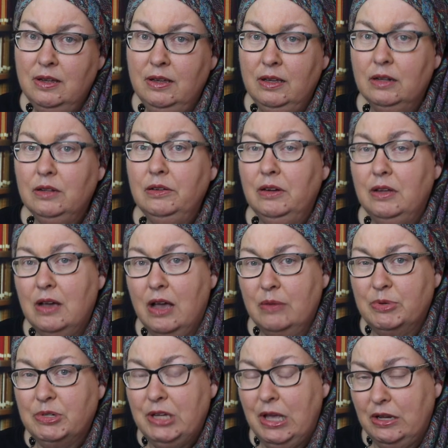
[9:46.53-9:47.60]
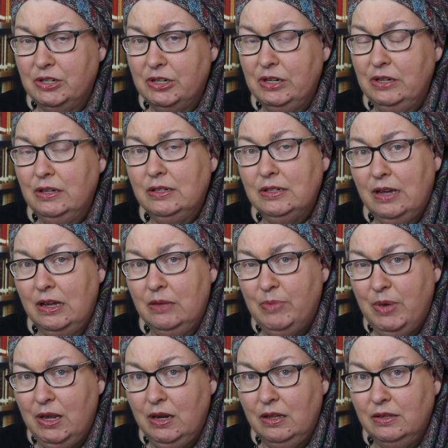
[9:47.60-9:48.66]
including hypertension and
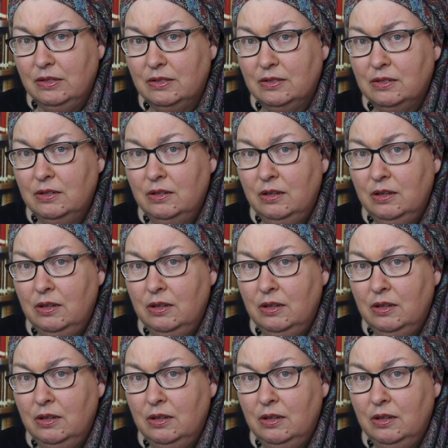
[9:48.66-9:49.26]
diabetes.